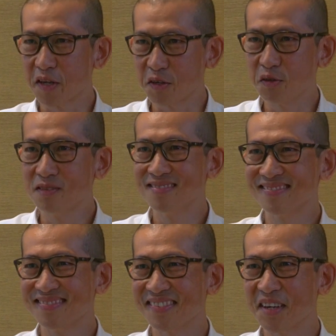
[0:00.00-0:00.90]
you.
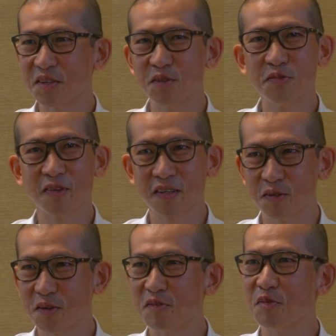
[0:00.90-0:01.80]
Thank you. Thank you,
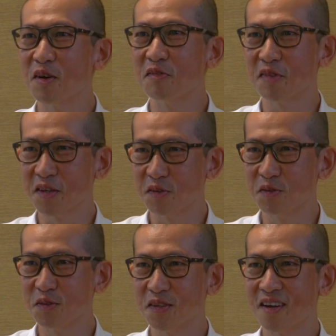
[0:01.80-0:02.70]
everyone. Thank you,
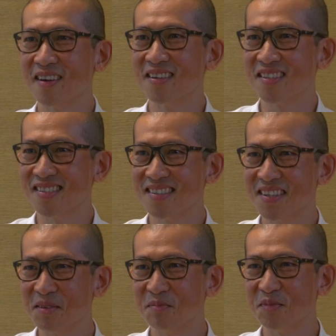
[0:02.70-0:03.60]
the Andersen
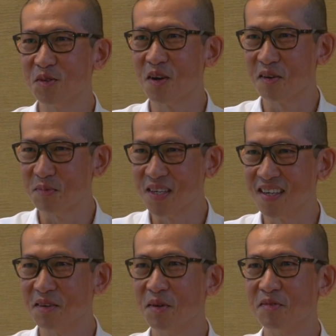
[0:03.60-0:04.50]
team, to have me here
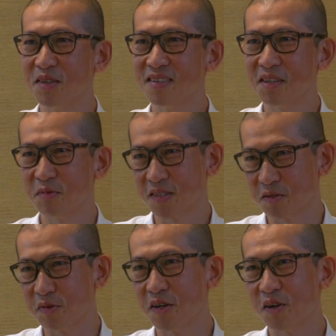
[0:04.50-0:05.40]
with you. It was a
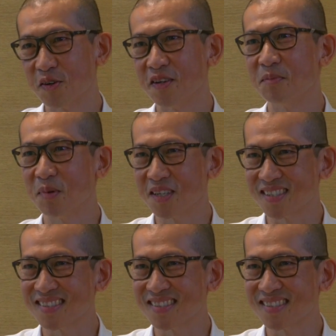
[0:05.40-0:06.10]
real honor and pleasure.